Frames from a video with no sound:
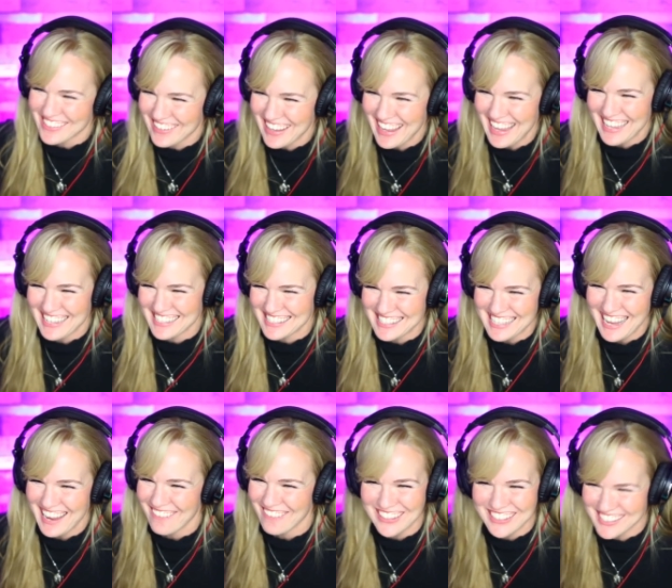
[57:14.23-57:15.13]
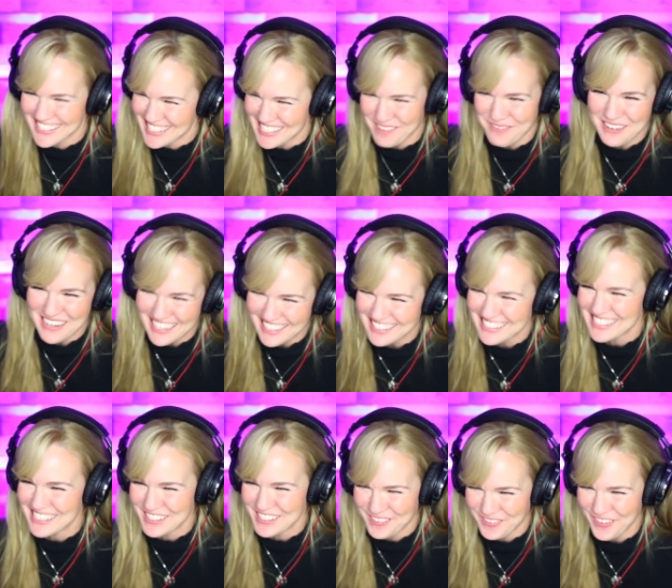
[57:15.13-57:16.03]
can't say, well, it's someone
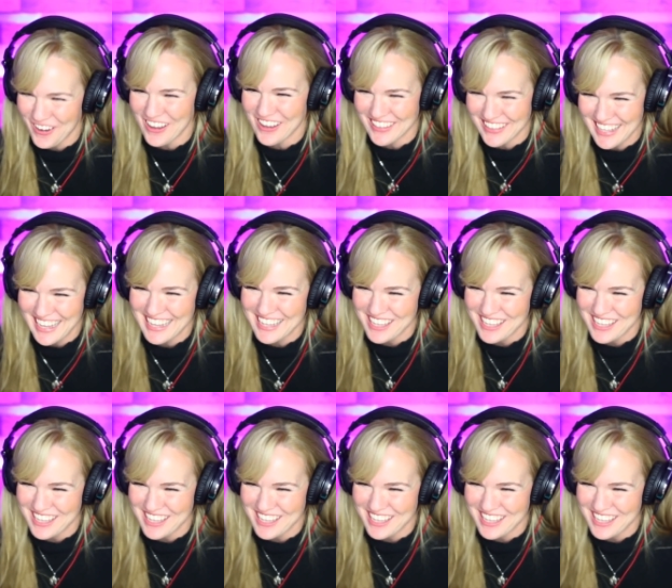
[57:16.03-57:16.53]
else's fault. Like